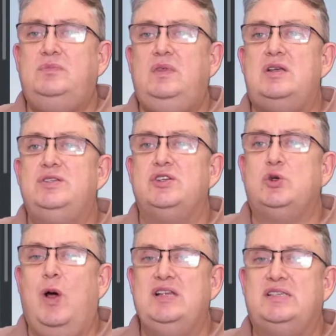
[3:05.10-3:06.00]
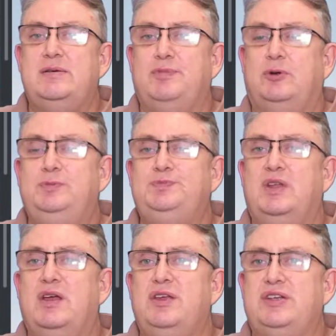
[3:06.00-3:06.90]
So it's quite simple.
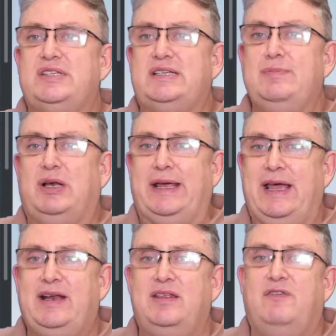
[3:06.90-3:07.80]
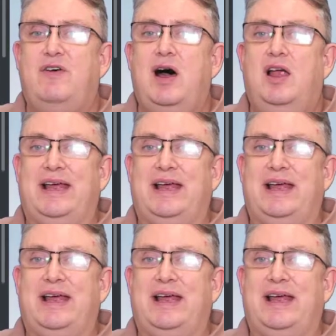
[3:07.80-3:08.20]
You just simply edit the file,